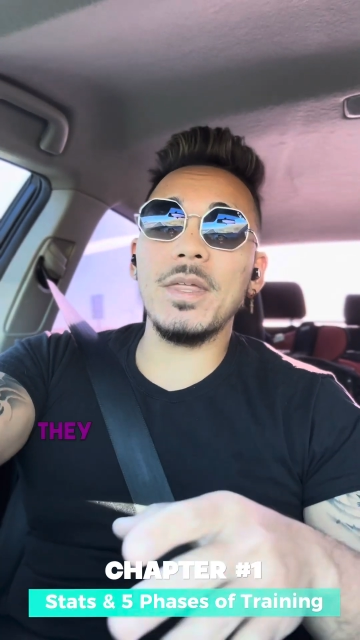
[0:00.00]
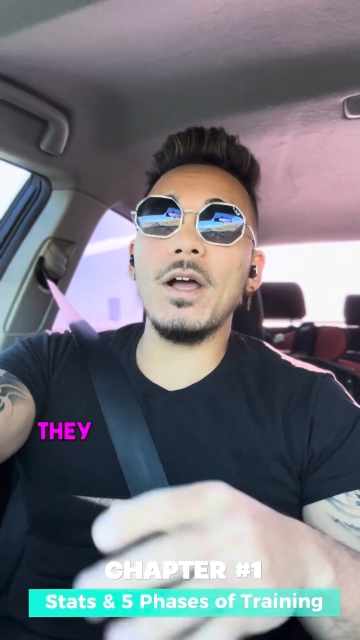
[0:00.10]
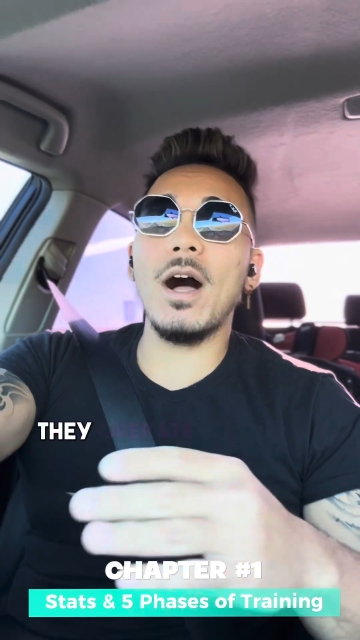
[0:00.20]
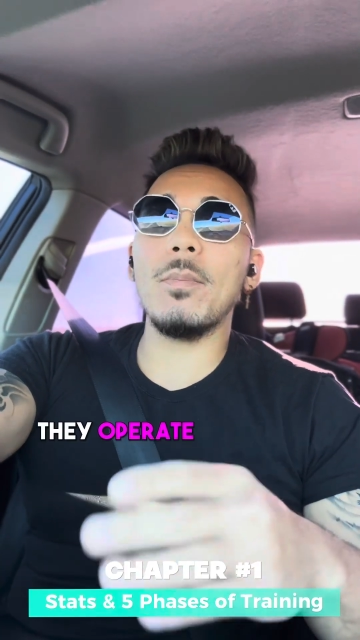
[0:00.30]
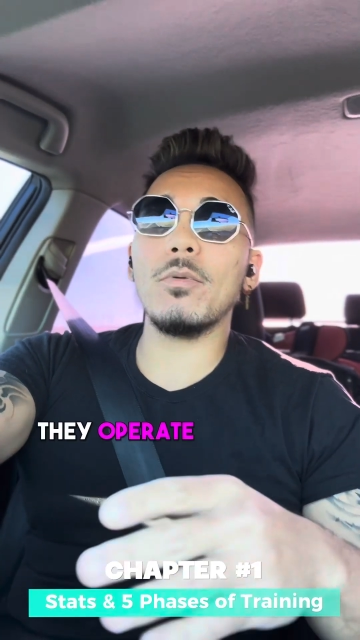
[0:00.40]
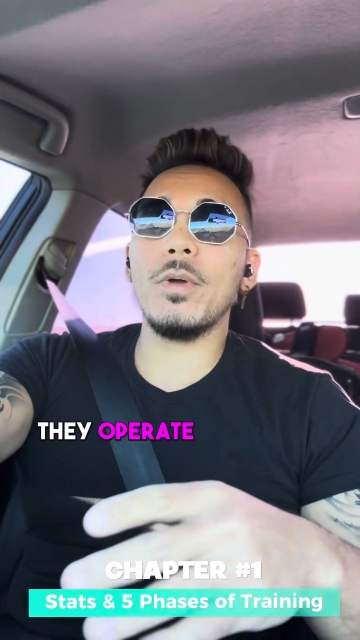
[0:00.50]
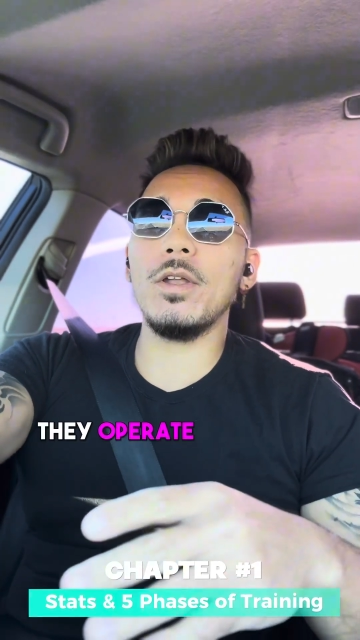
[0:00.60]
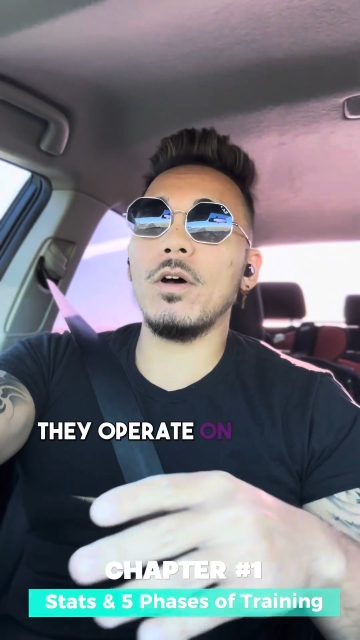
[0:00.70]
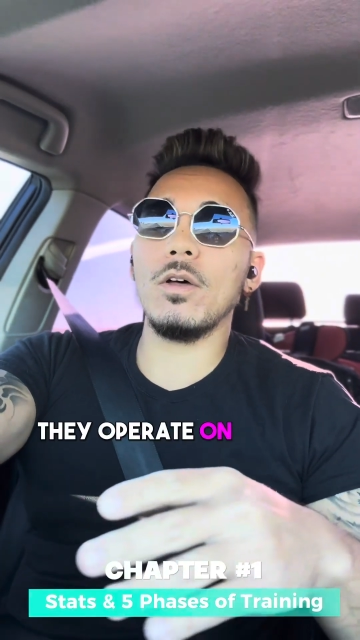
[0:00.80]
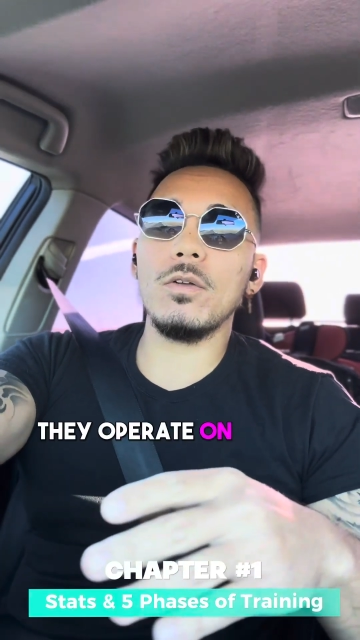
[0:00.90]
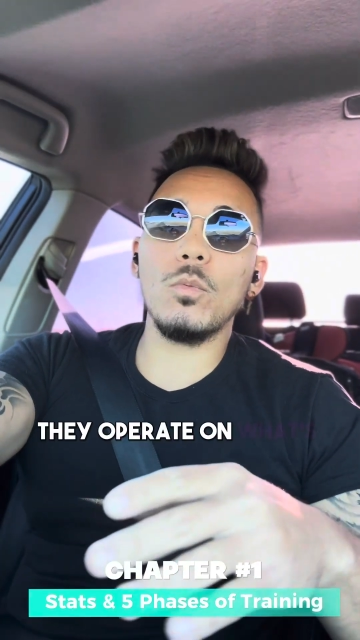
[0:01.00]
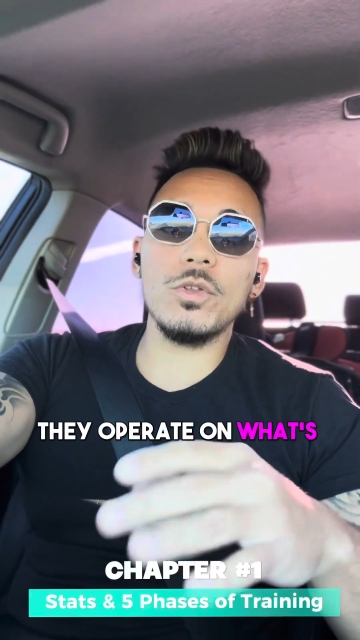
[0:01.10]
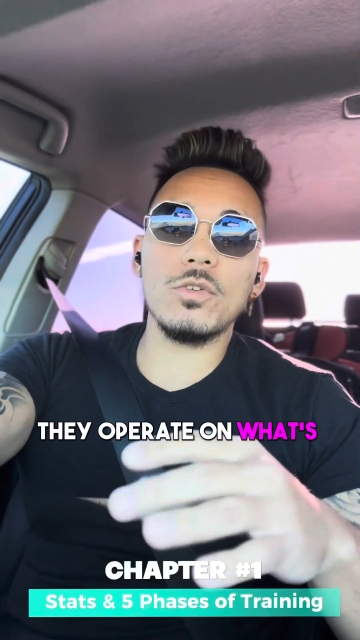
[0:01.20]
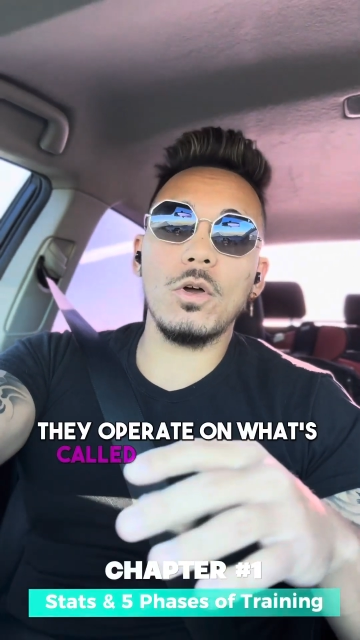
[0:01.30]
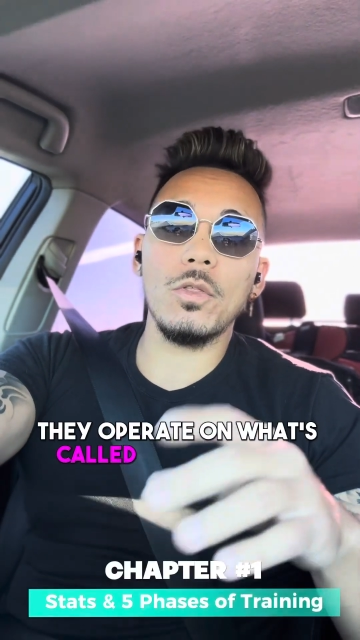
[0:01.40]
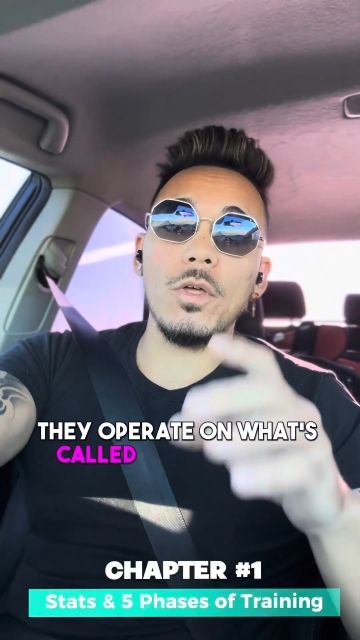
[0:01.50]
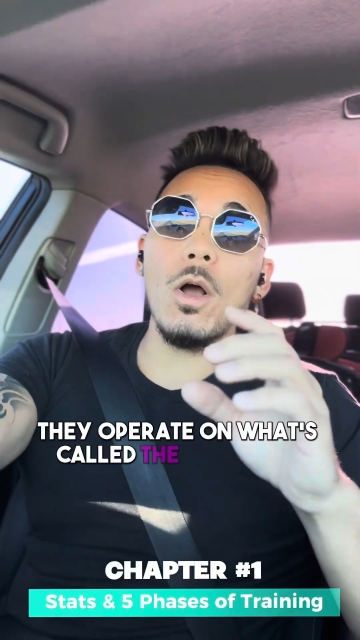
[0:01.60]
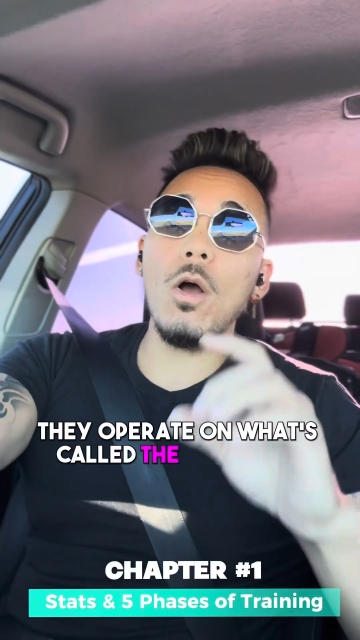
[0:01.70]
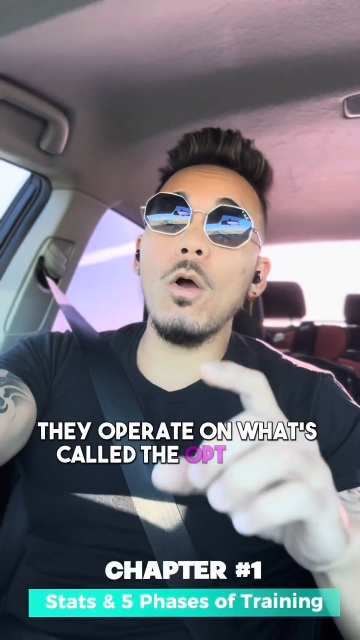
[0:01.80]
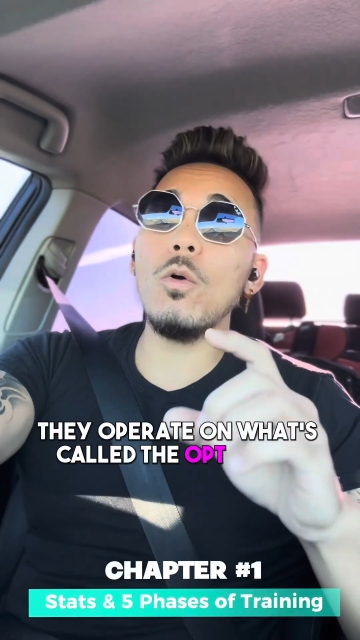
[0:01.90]
they operate on what's called the
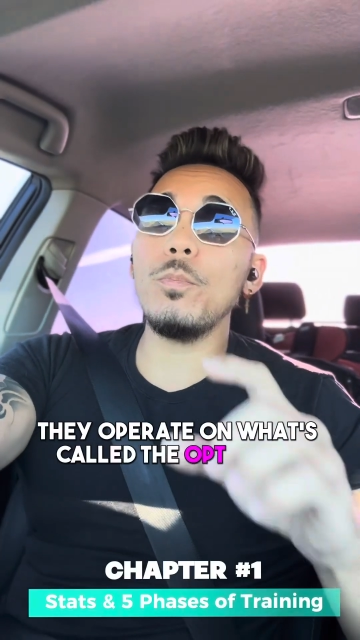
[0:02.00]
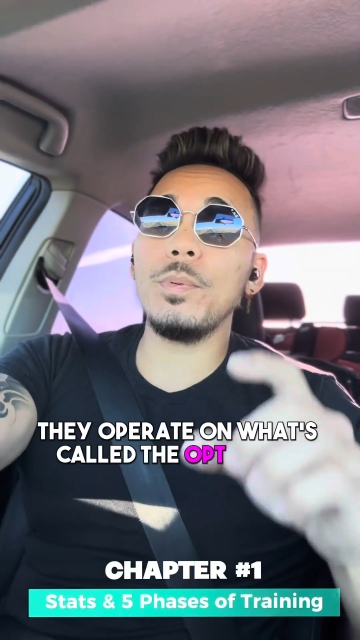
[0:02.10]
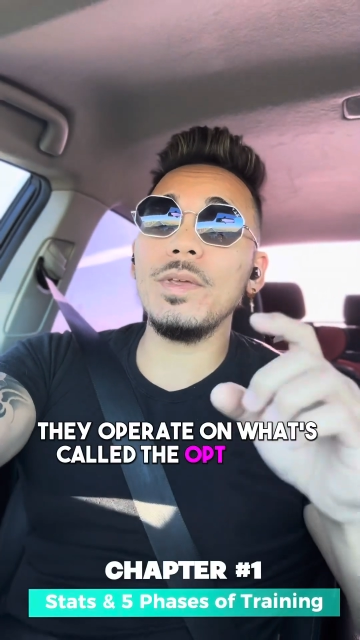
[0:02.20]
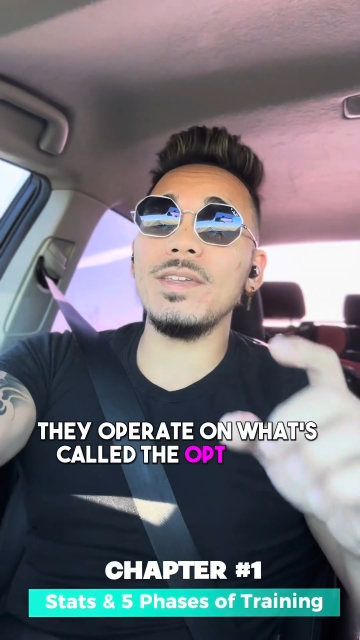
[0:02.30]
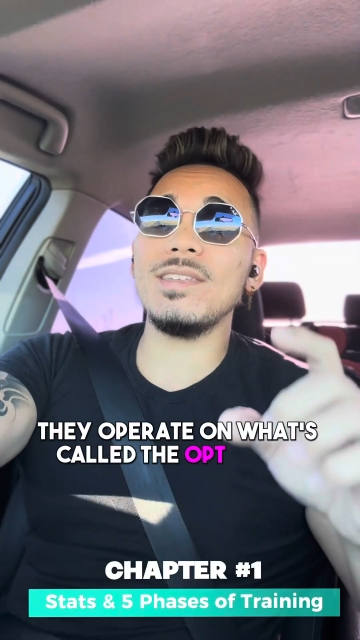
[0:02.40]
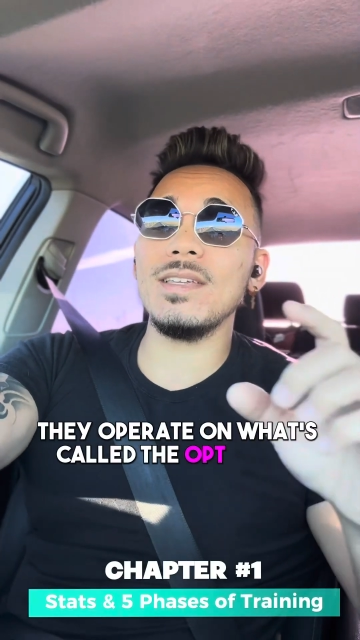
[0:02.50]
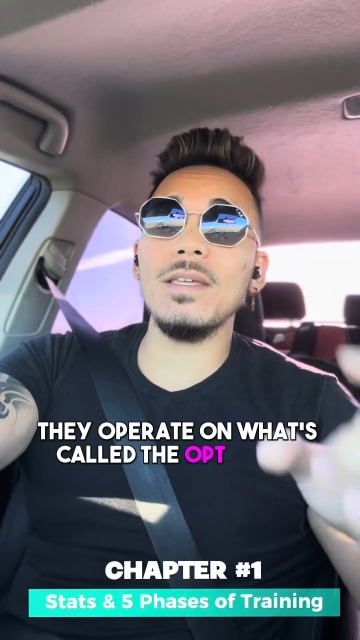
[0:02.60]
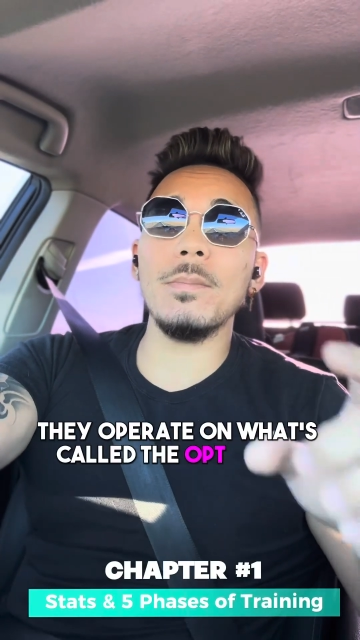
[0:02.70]
OPT